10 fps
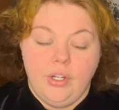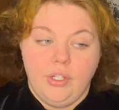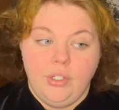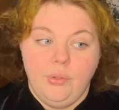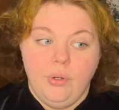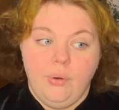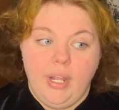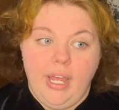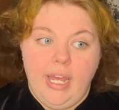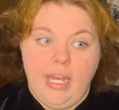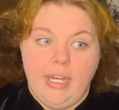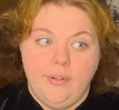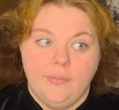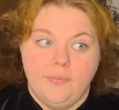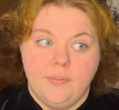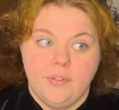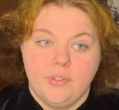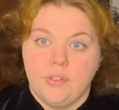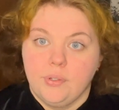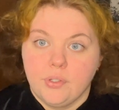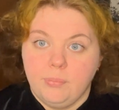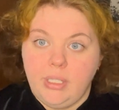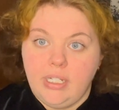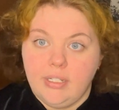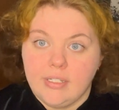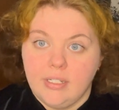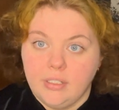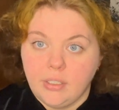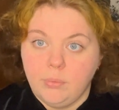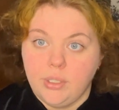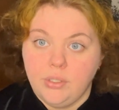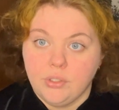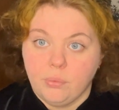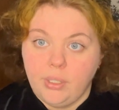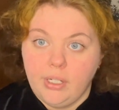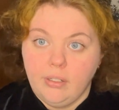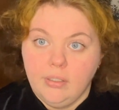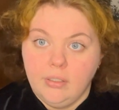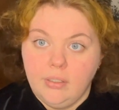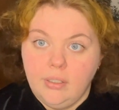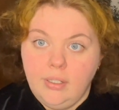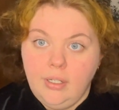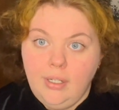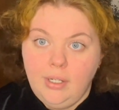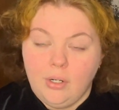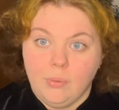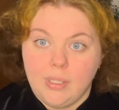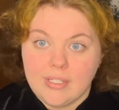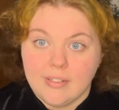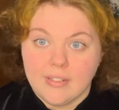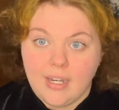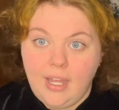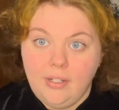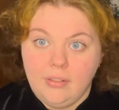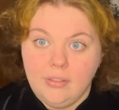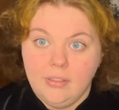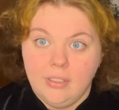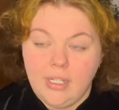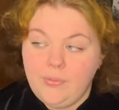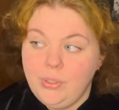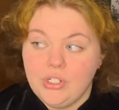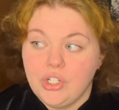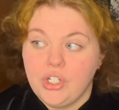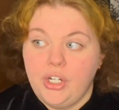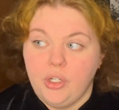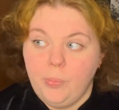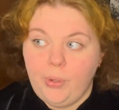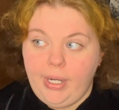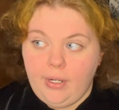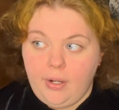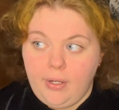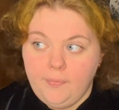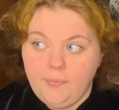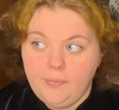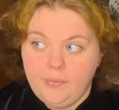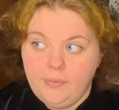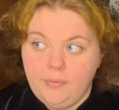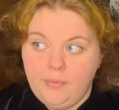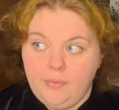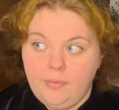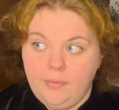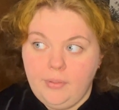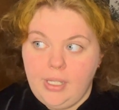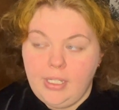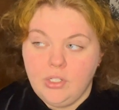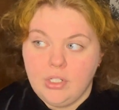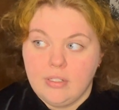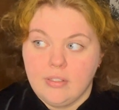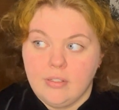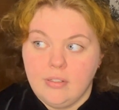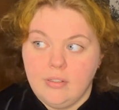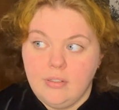you don't have social media telling you what you should wear or what's in style. If you can just shut your brain off and just